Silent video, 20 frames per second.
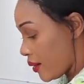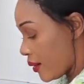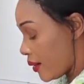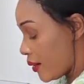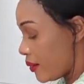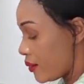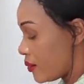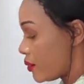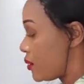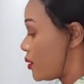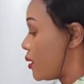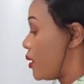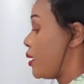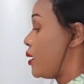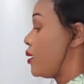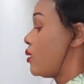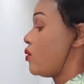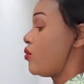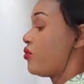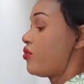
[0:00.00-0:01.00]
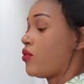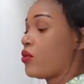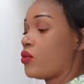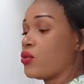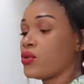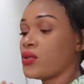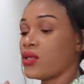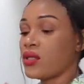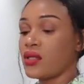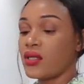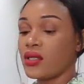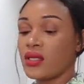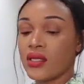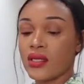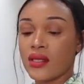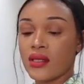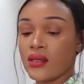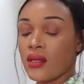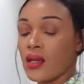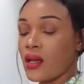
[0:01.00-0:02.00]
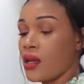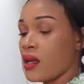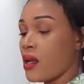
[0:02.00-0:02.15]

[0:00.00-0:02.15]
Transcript: And then of course this